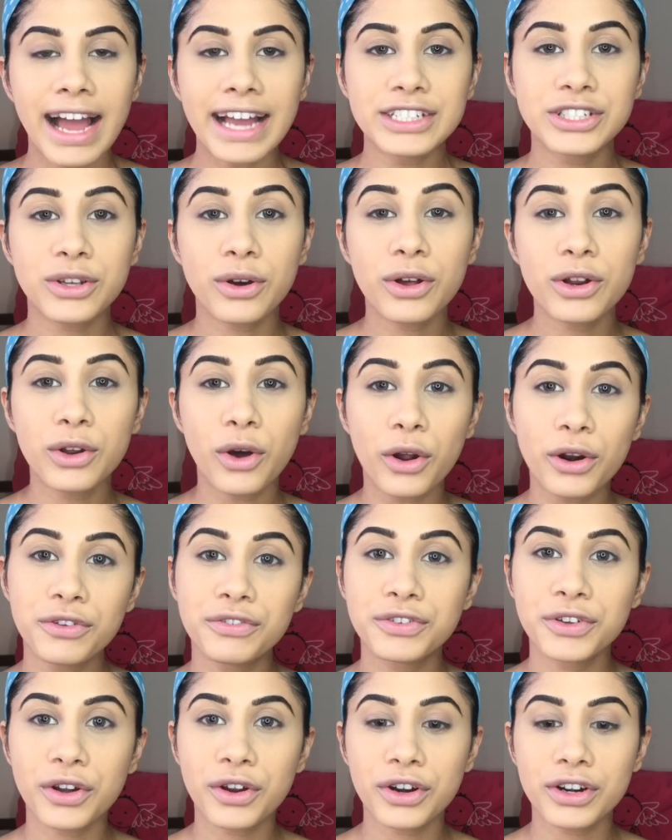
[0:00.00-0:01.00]
I saw a lot
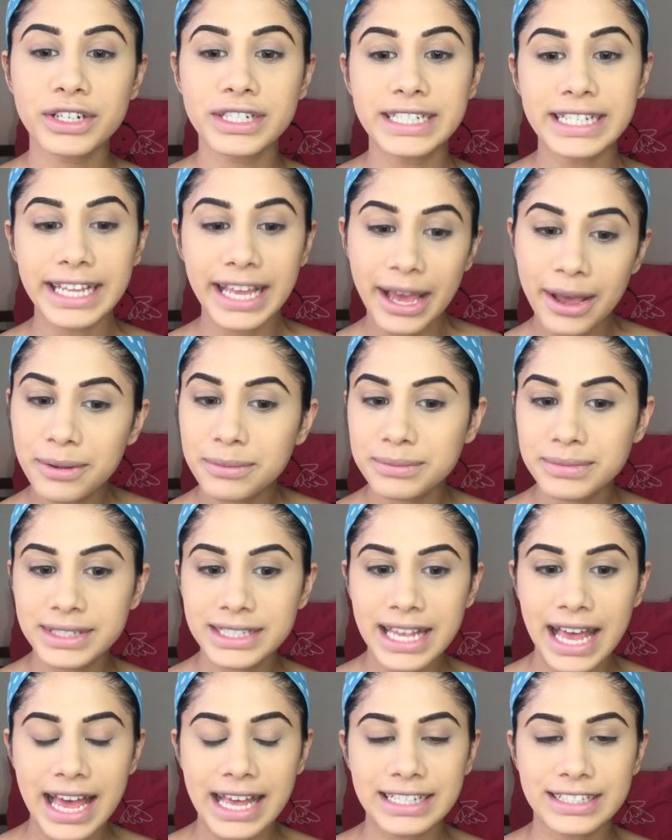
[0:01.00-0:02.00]
of your
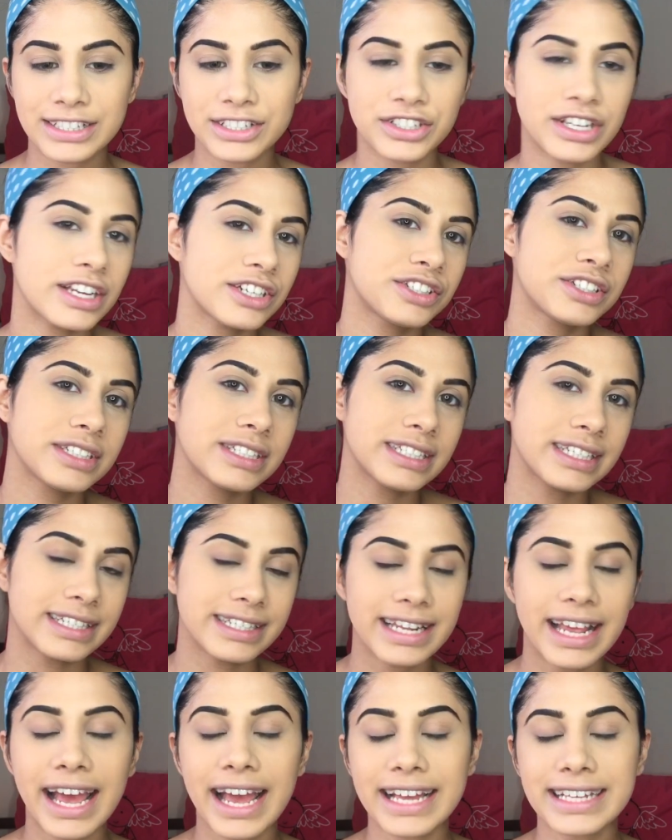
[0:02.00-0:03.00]
DMs and suggestions
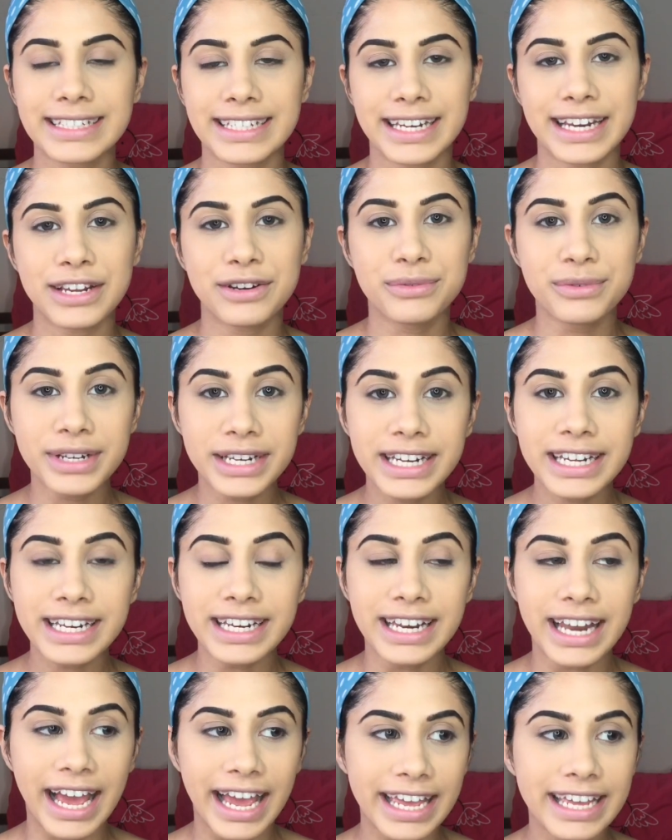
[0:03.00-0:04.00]
and tags, and I really
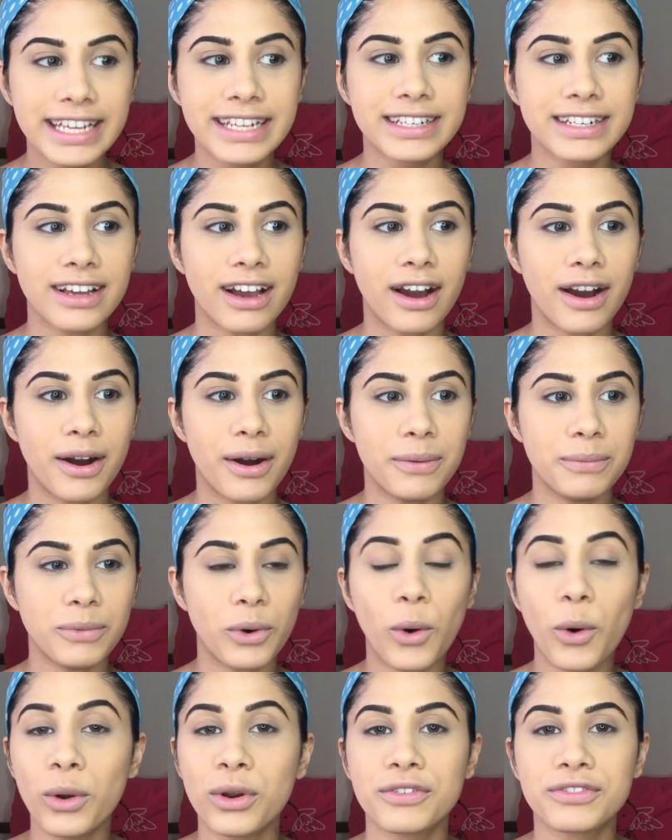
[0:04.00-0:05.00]
liked
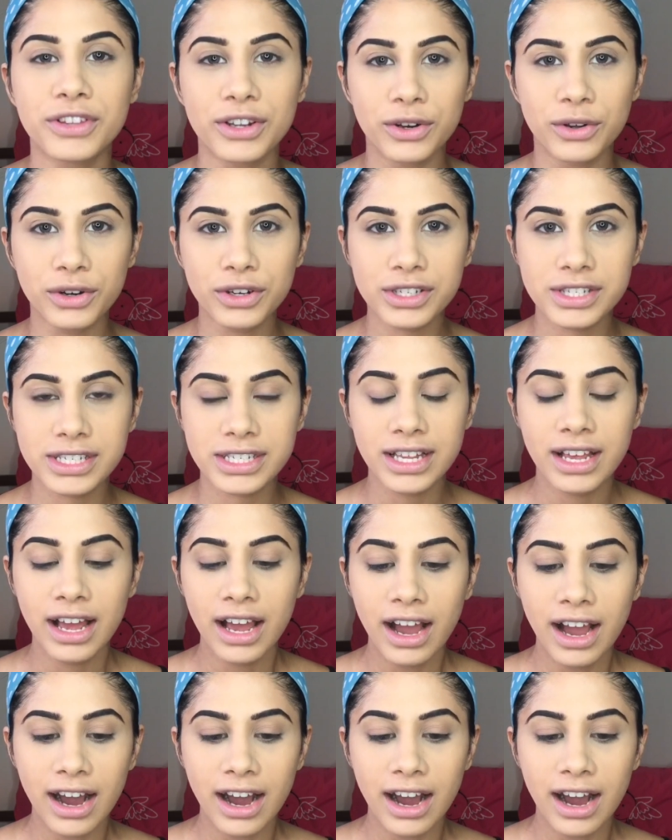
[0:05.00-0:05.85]
all of the looks.